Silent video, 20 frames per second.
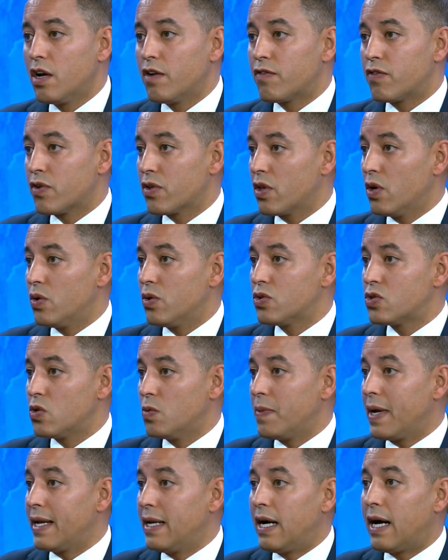for those who
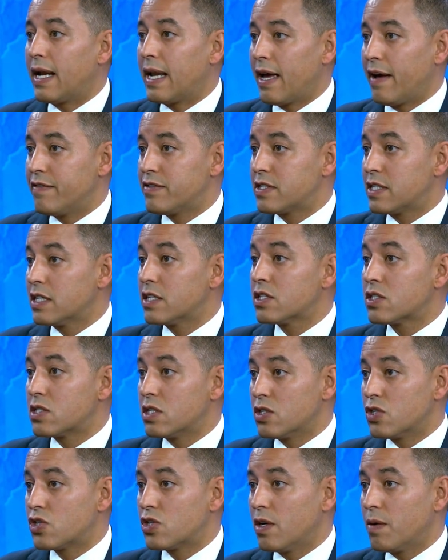may not have
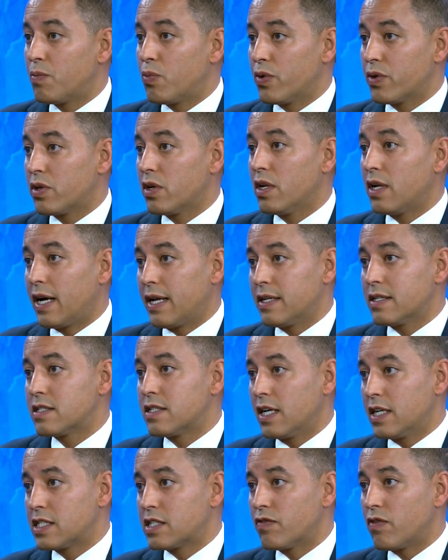citizenship with the United
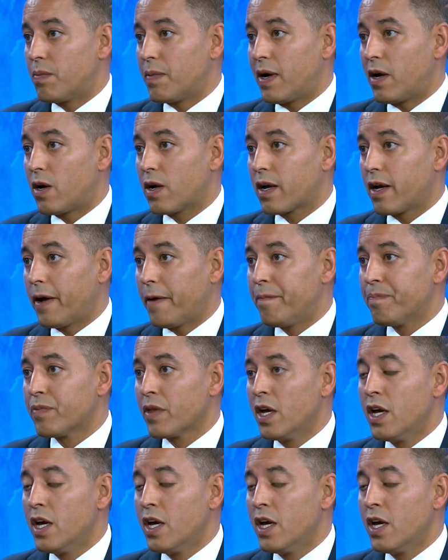States of America.